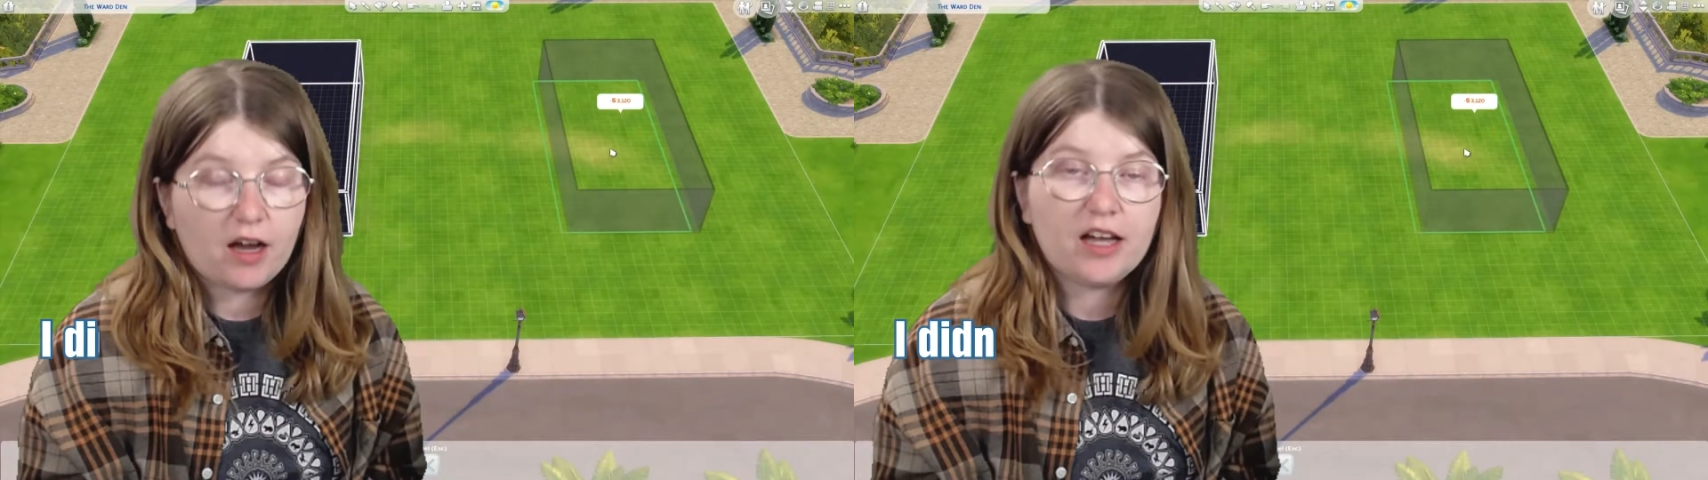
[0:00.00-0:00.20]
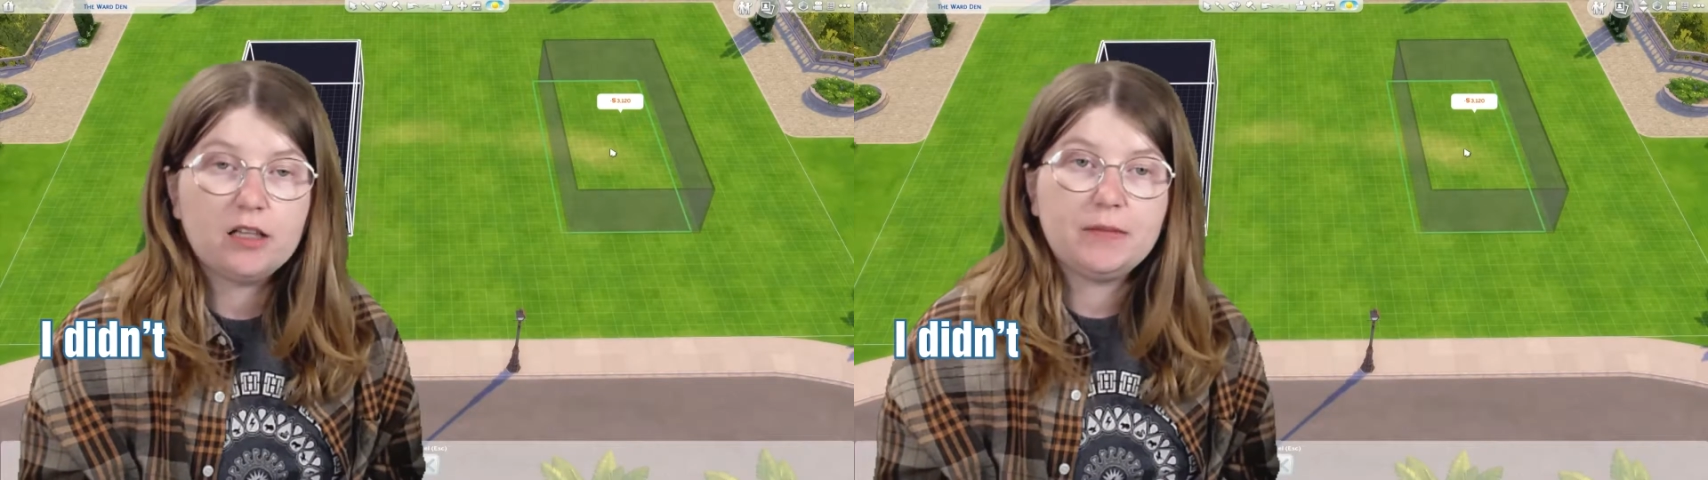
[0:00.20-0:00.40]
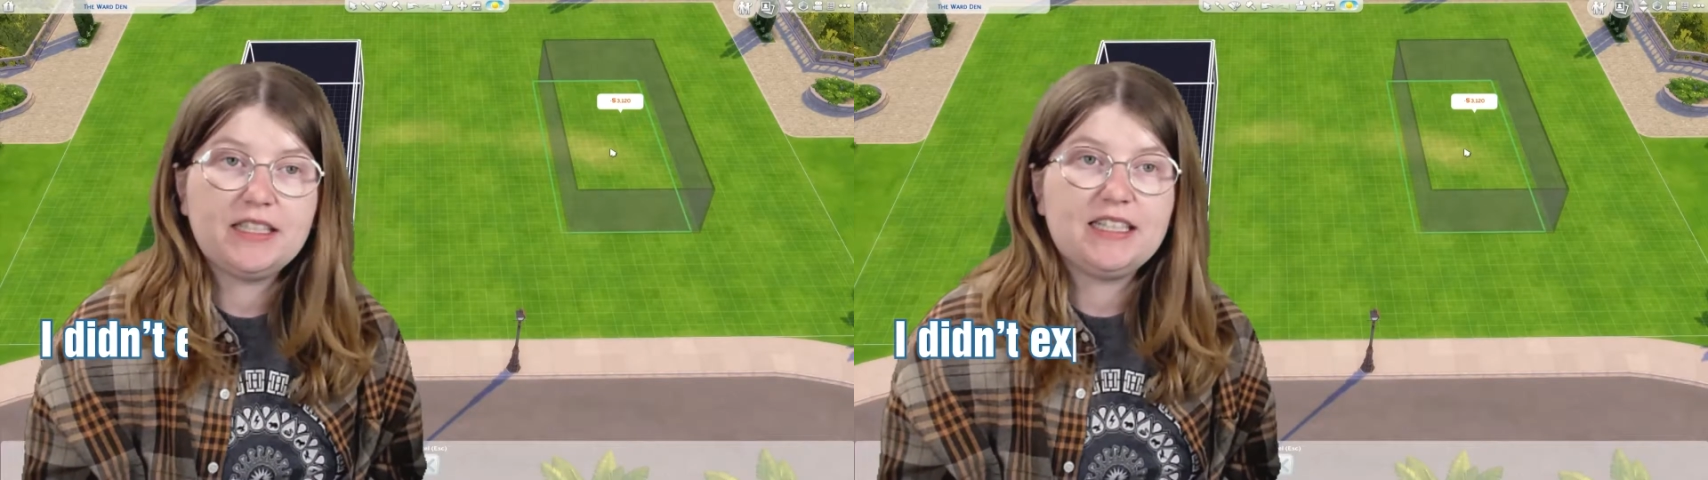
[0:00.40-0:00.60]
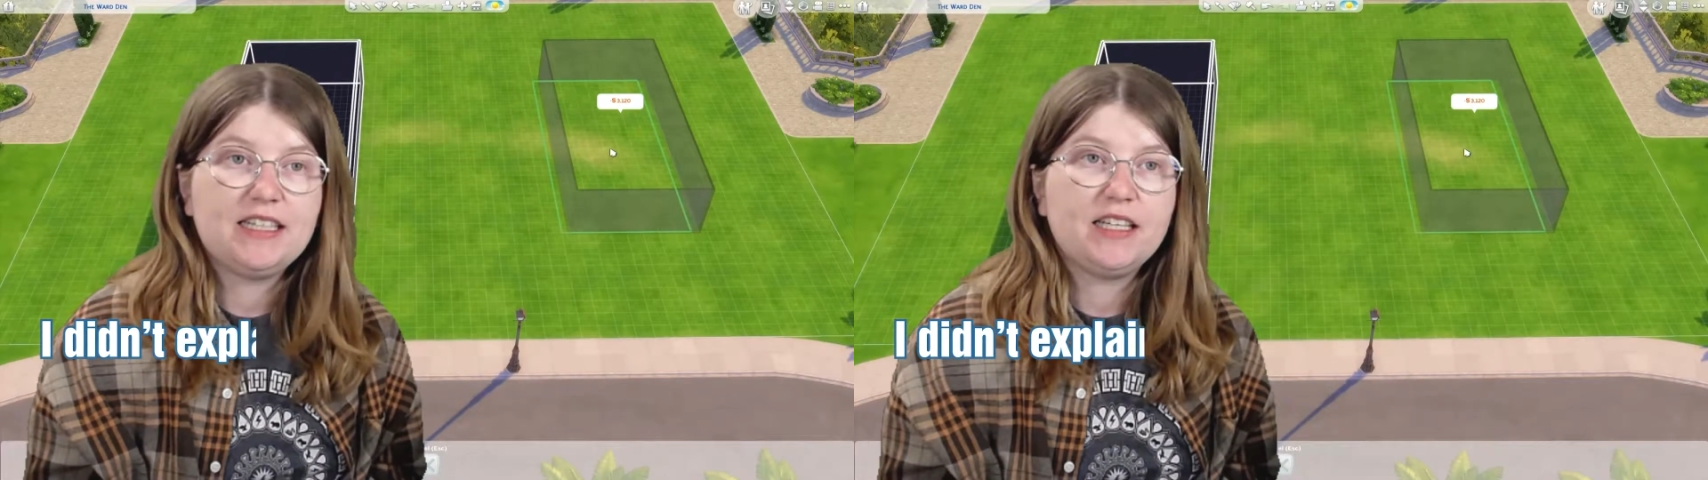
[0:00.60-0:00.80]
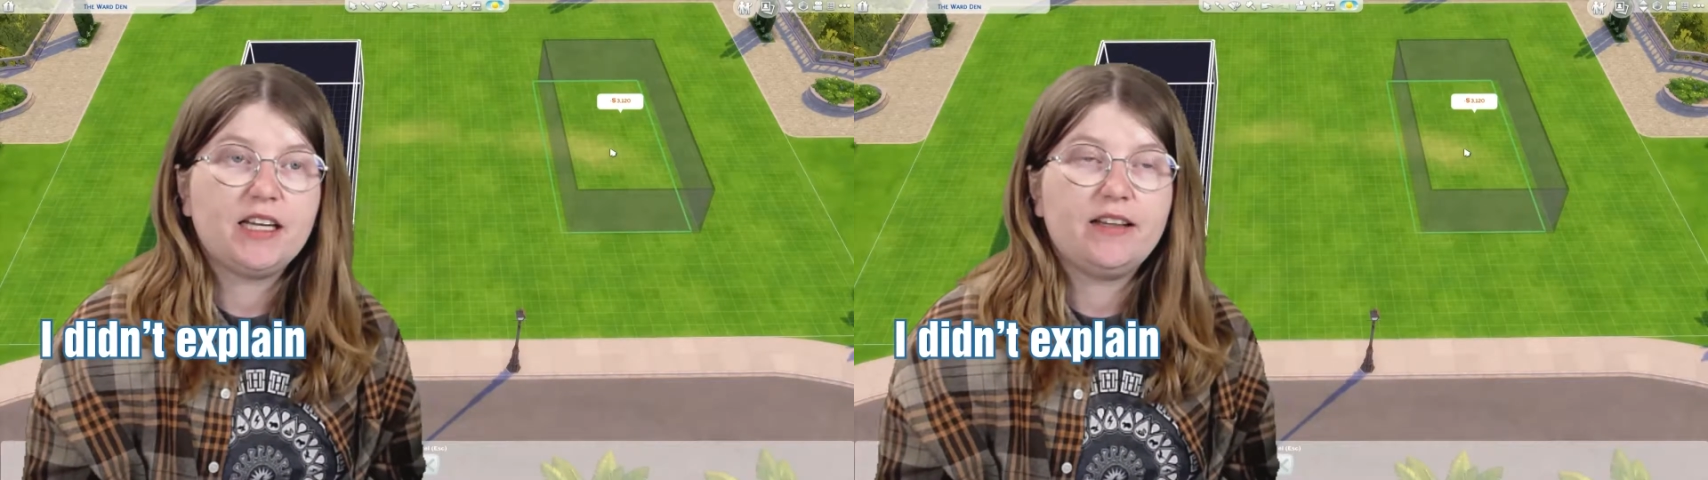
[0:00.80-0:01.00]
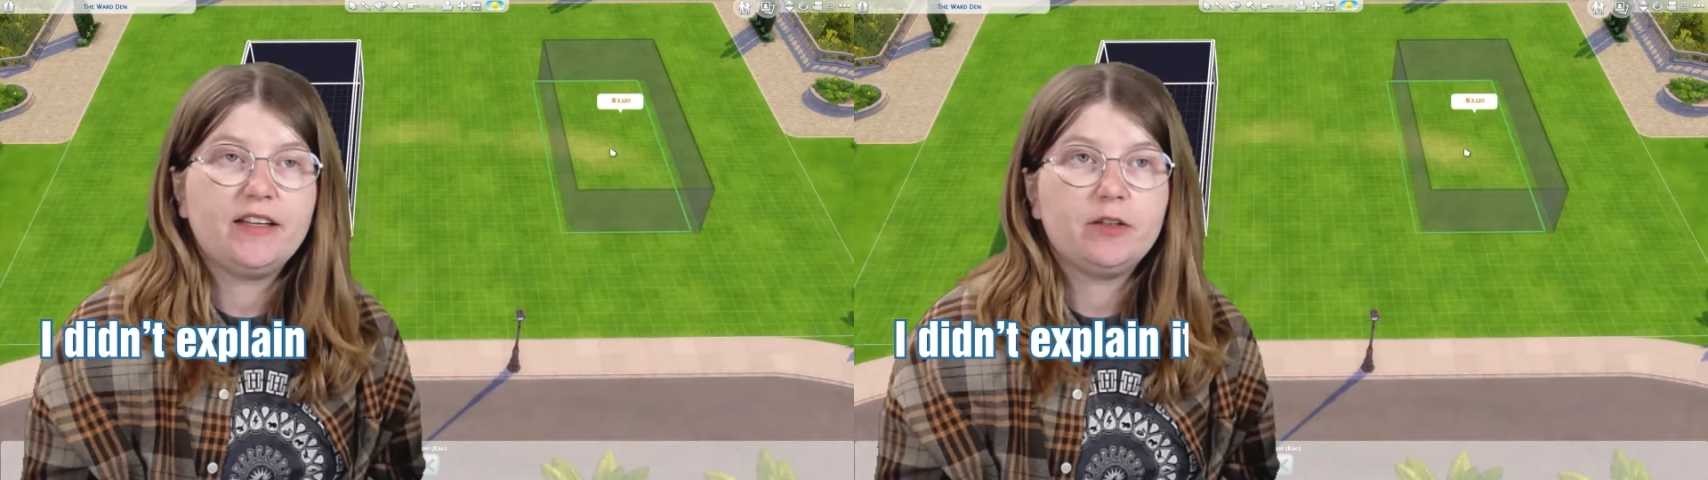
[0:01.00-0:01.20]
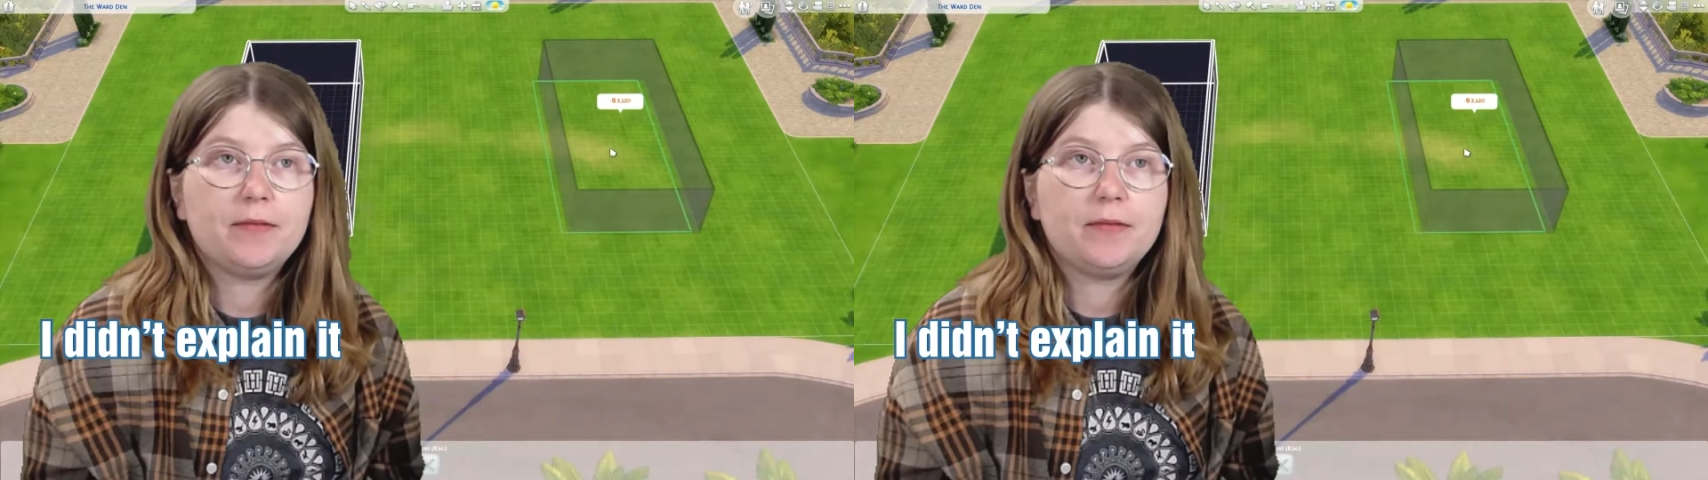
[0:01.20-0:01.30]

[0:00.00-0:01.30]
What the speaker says: I'll be needing a little